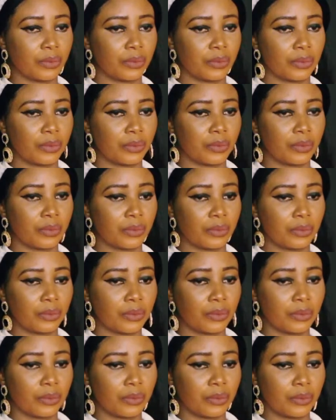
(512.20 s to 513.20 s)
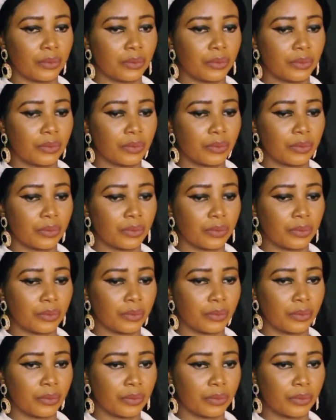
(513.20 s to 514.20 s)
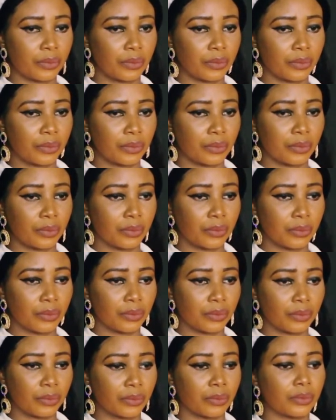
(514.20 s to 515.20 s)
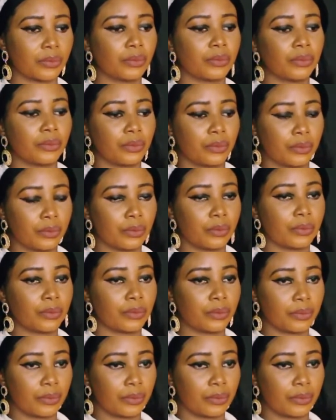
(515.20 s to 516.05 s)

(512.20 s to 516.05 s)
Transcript: This person isn't speaking.